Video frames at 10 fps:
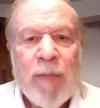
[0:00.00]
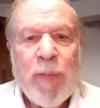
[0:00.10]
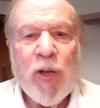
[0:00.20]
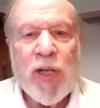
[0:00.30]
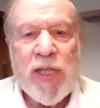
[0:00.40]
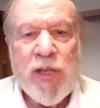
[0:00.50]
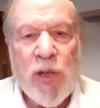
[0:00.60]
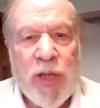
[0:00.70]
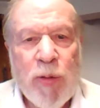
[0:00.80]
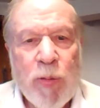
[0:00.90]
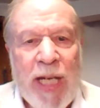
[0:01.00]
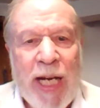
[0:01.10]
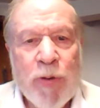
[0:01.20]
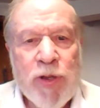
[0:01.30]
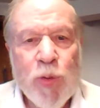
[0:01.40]
because it's only three
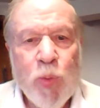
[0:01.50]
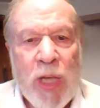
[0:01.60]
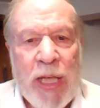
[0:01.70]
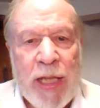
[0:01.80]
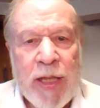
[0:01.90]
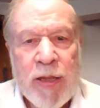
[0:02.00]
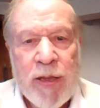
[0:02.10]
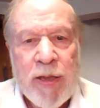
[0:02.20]
hours a week